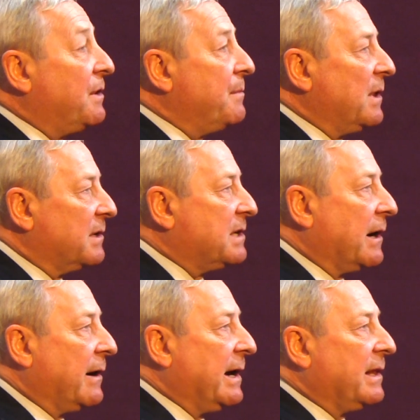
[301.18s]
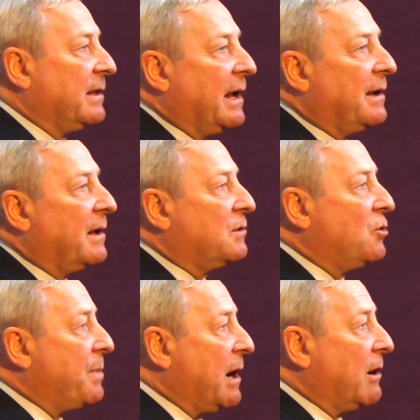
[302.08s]
the military and a
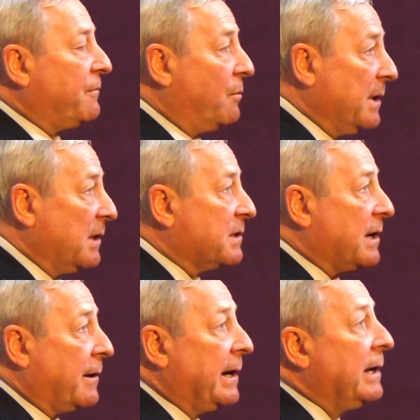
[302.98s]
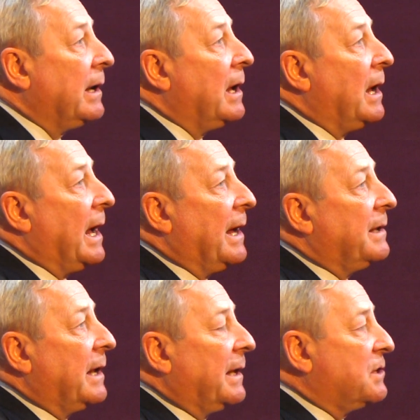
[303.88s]
too powerful military
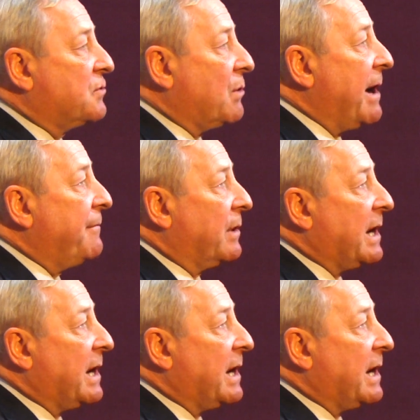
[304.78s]
and this drive